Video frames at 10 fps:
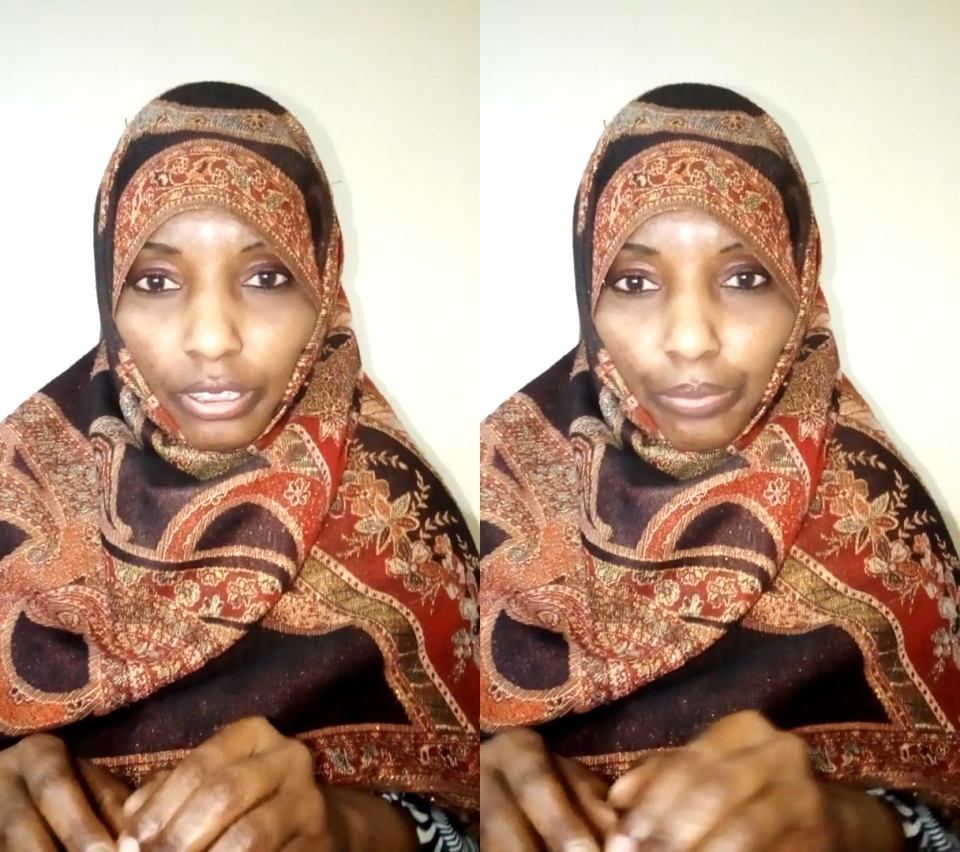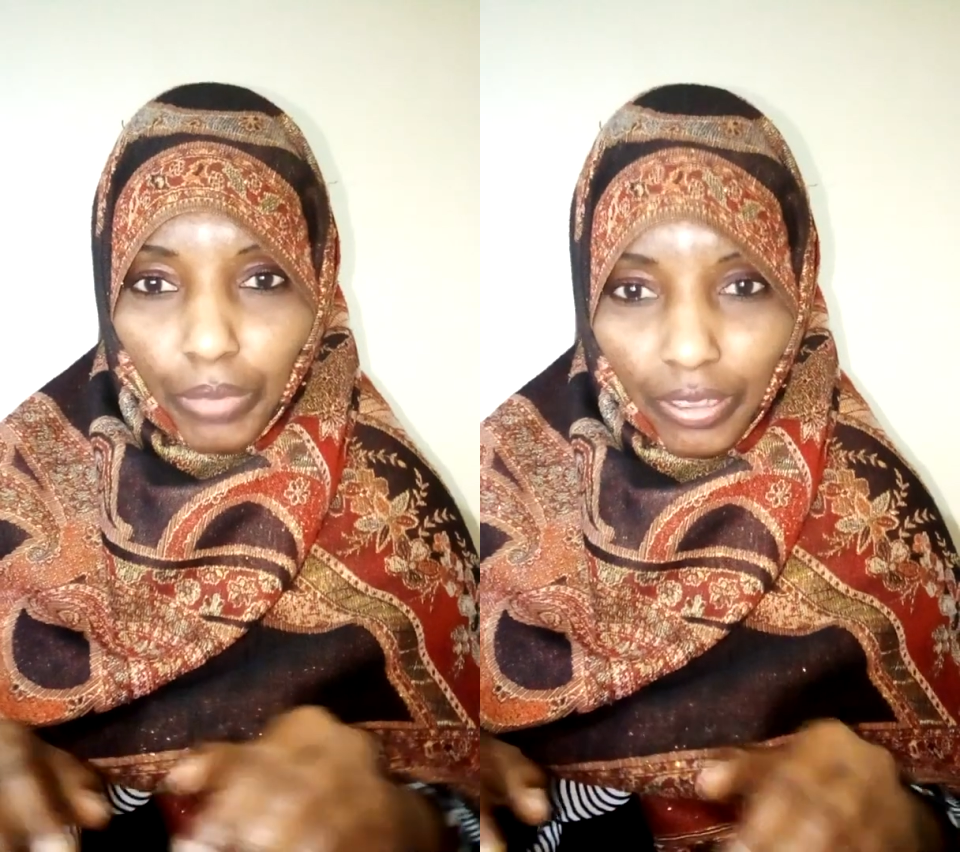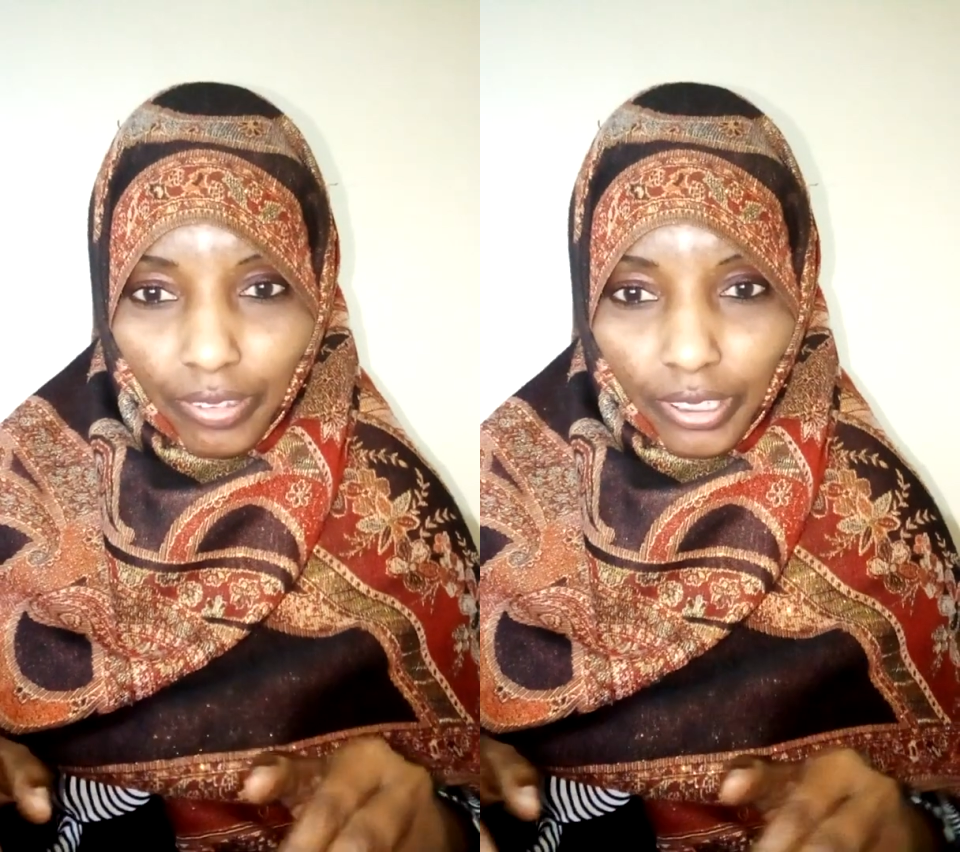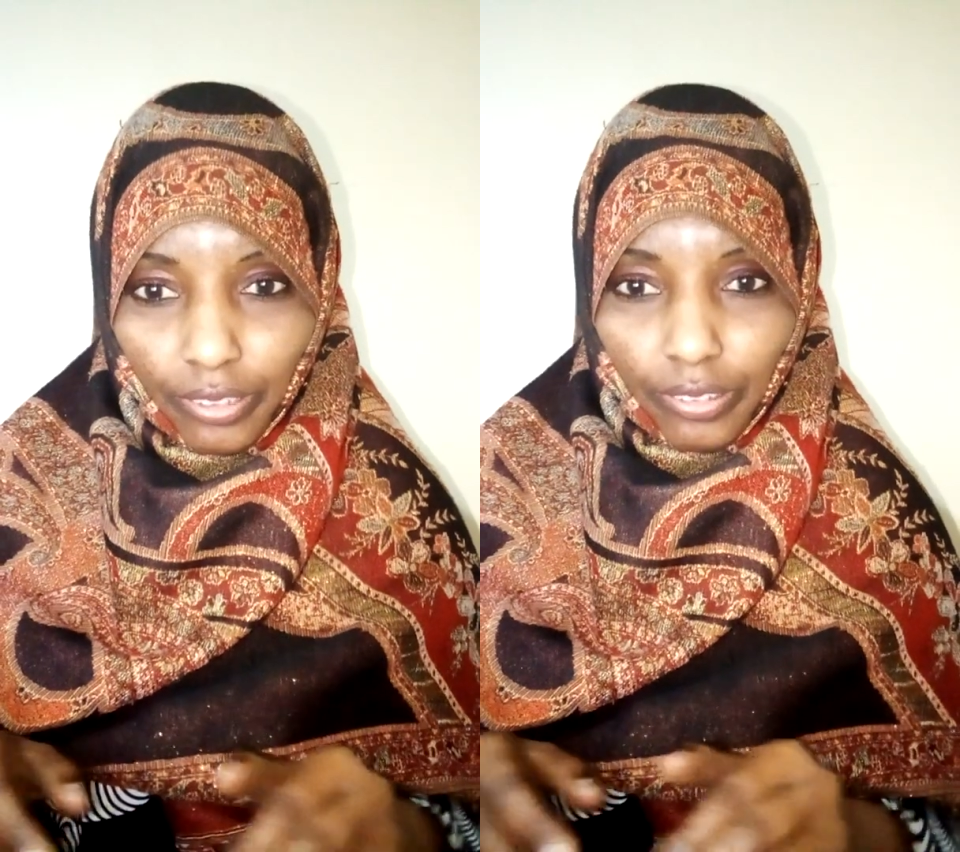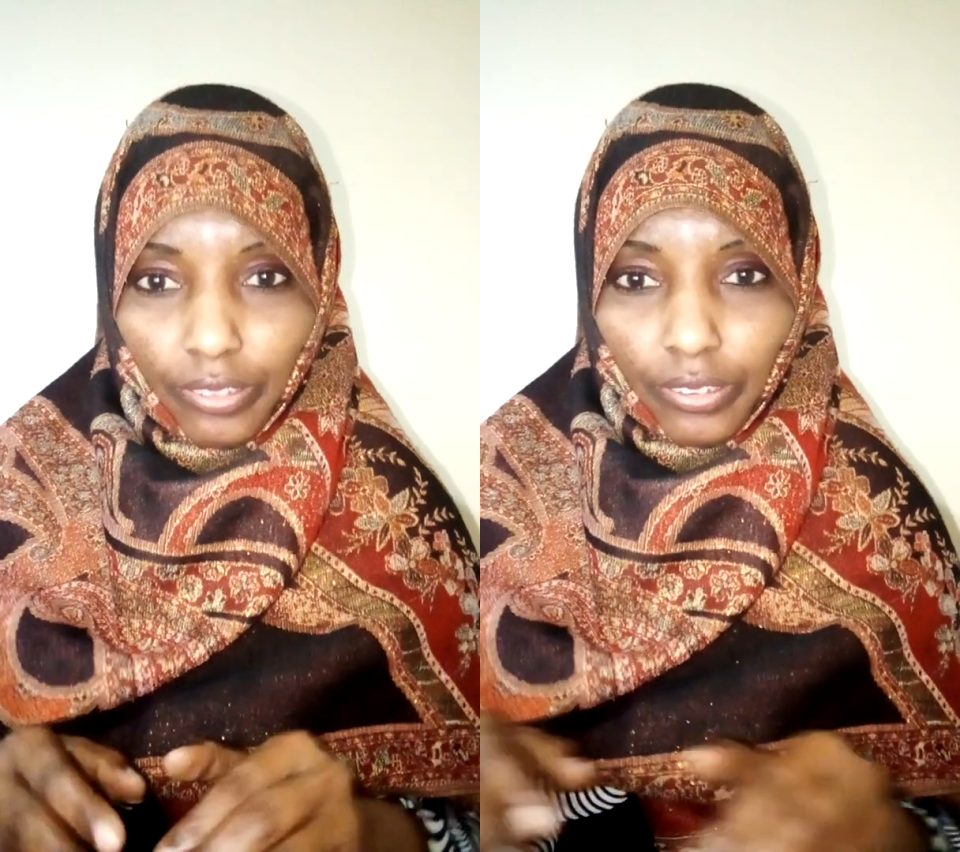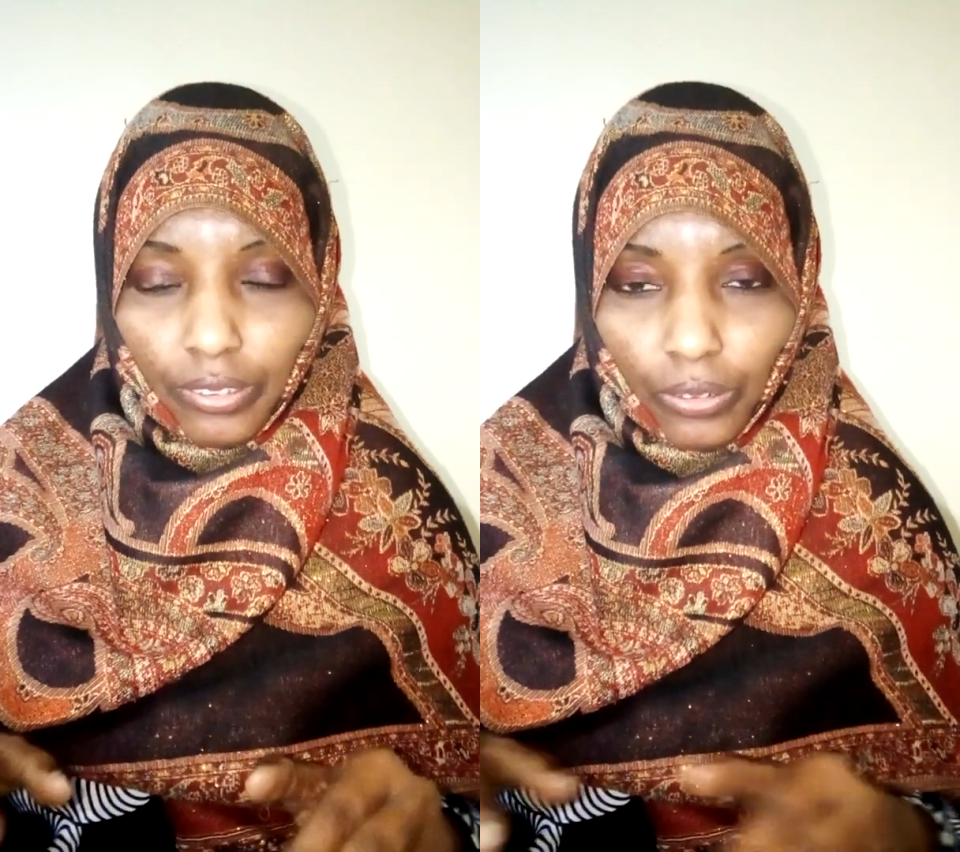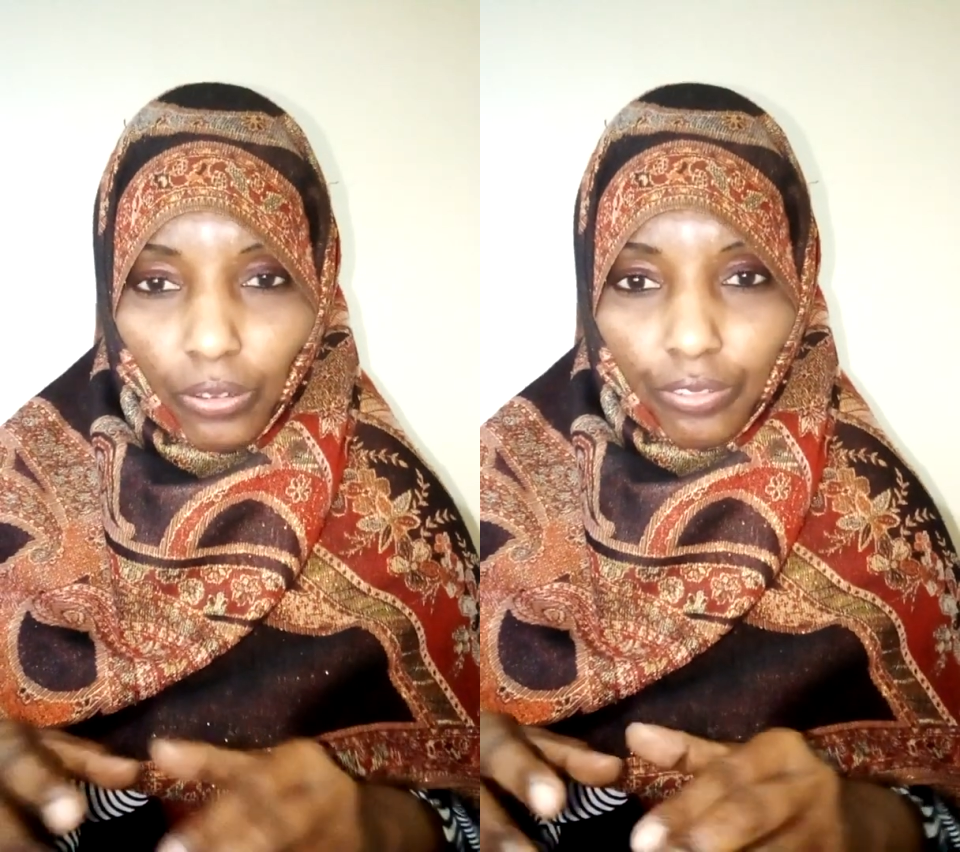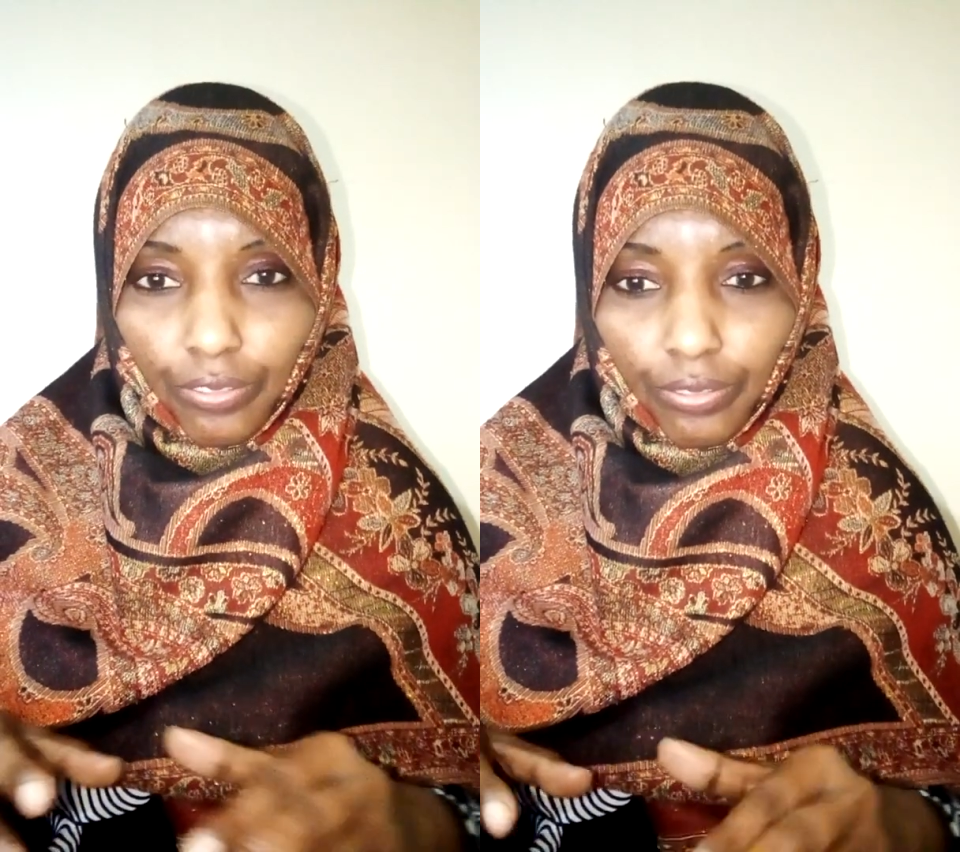basics of